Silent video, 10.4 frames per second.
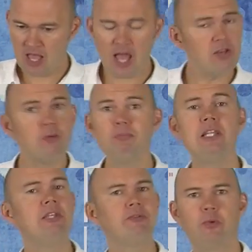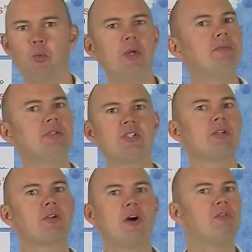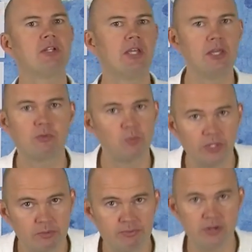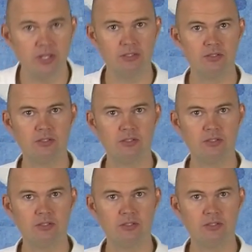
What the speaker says: I don't believe women should cover their head when they pray.